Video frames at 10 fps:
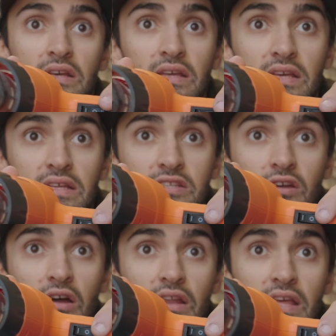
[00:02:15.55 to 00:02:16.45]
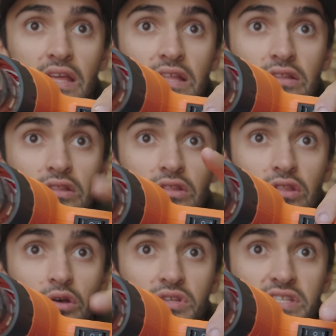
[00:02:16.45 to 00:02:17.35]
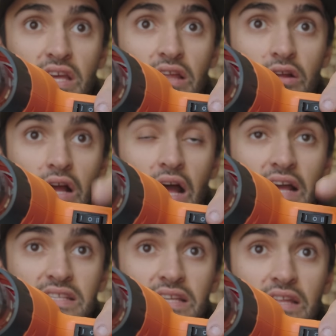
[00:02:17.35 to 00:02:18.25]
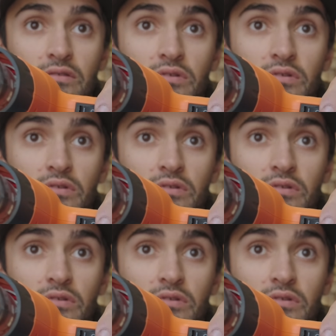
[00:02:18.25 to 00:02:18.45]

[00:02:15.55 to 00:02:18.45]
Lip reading: It's got a low set or a high setting,